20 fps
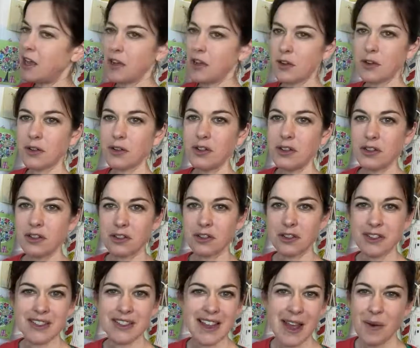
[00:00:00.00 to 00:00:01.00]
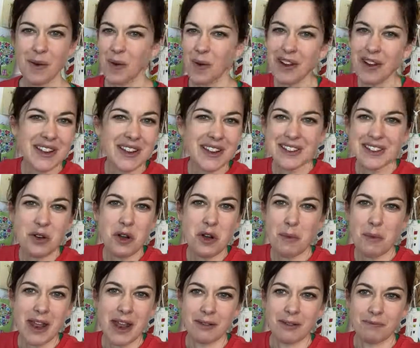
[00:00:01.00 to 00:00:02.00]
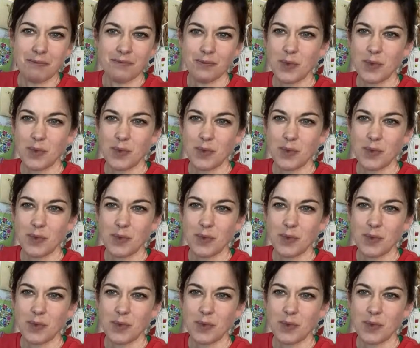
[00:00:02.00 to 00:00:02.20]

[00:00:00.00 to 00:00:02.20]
called neutrons. We're not going to talk about them.